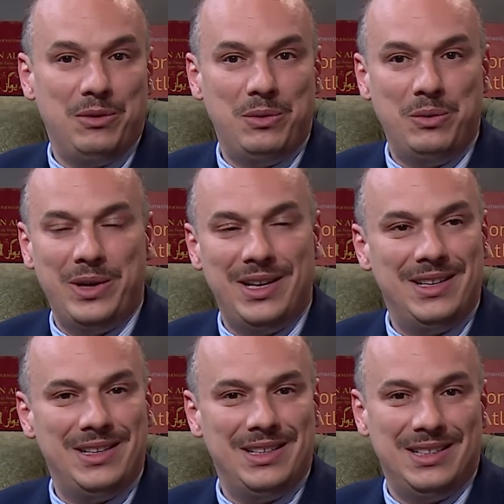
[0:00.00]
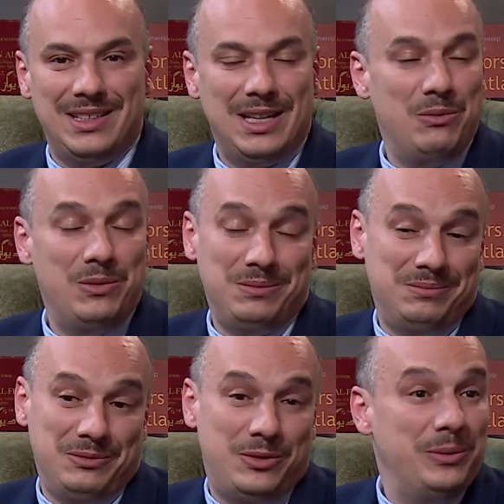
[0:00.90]

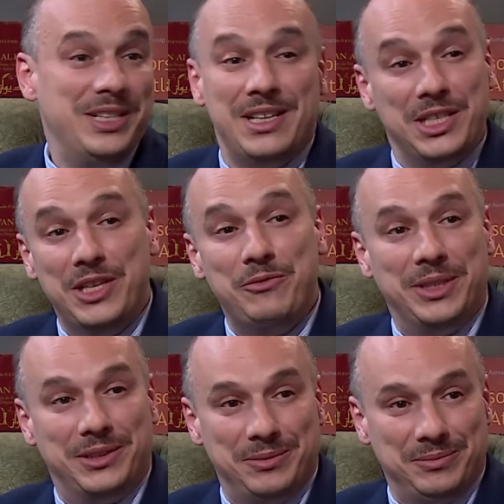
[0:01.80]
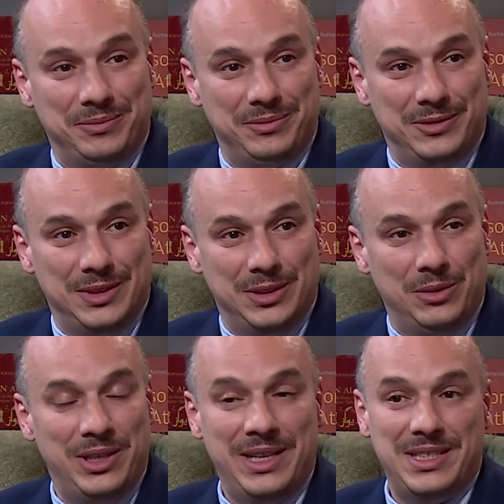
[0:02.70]
for me it's an achievement. So
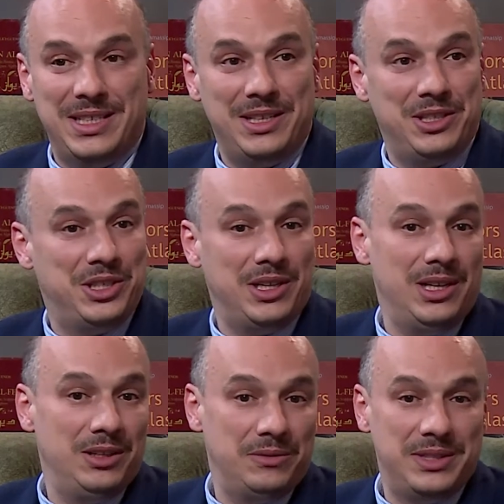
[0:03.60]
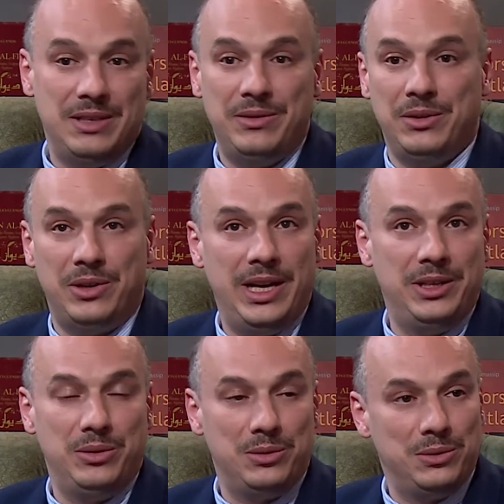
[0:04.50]
when I see a child of 7 or
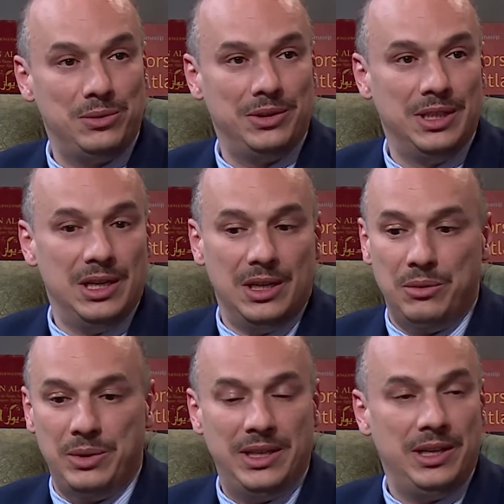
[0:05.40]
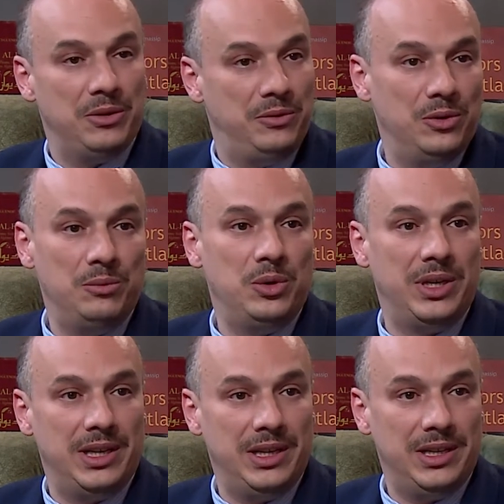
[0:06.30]
8 years old reading a full book
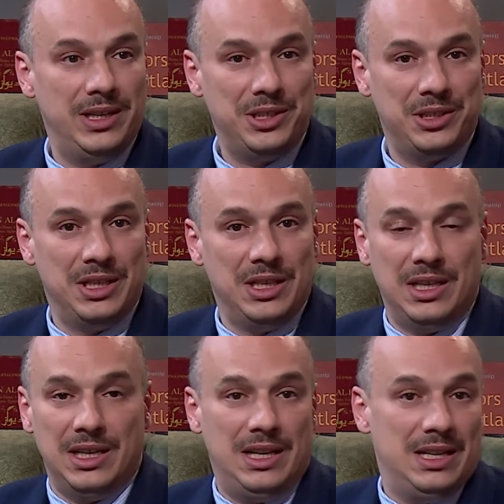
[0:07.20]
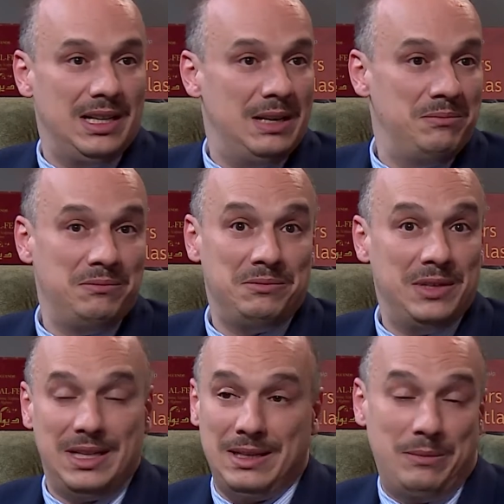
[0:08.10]
in English, I'm
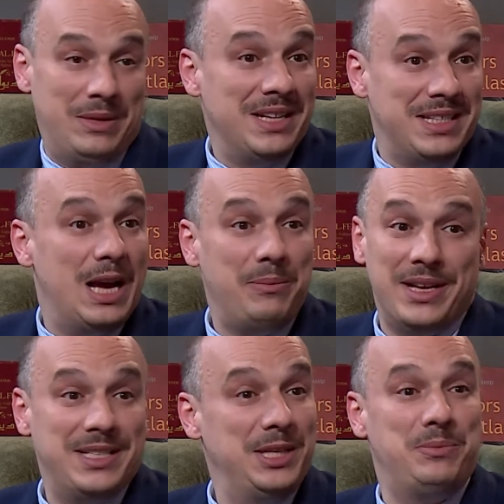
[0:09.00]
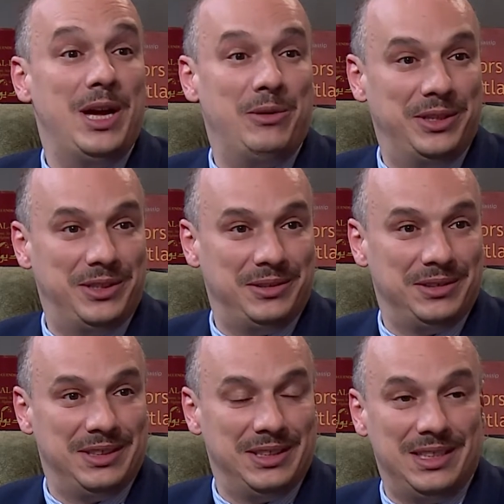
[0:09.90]
as happy as his parent.
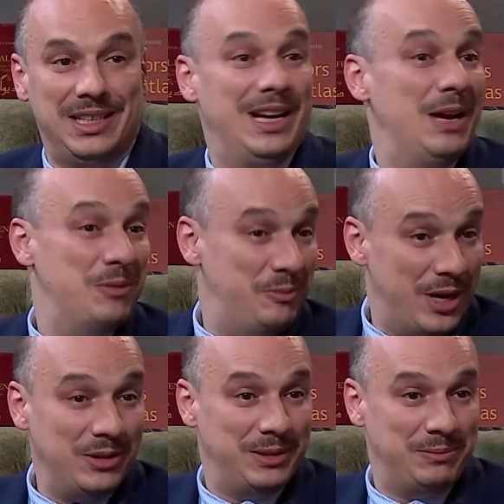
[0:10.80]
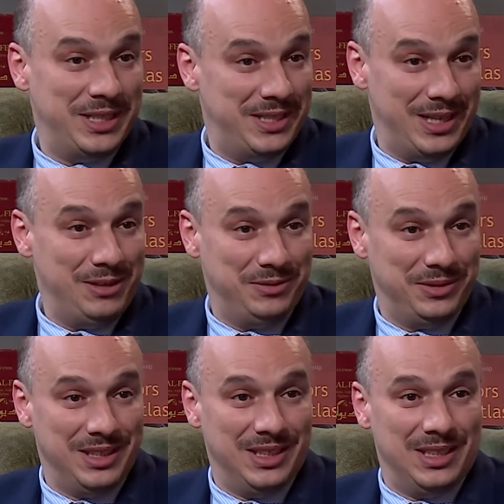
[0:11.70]
I'm a parent myself,
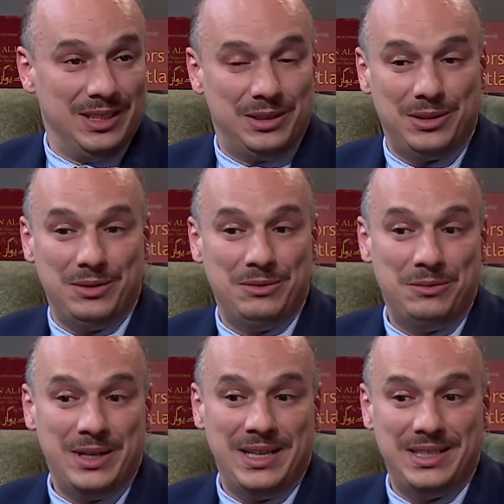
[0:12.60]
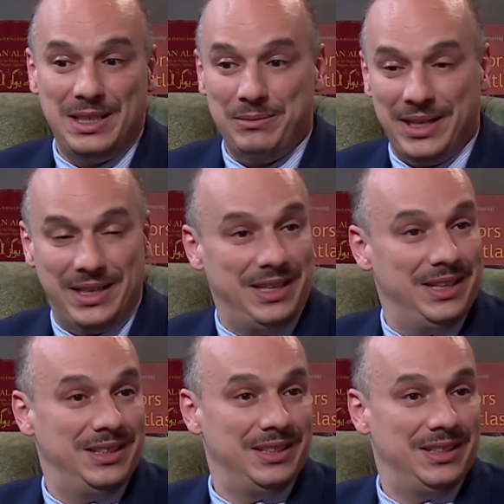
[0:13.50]
so when I see my kid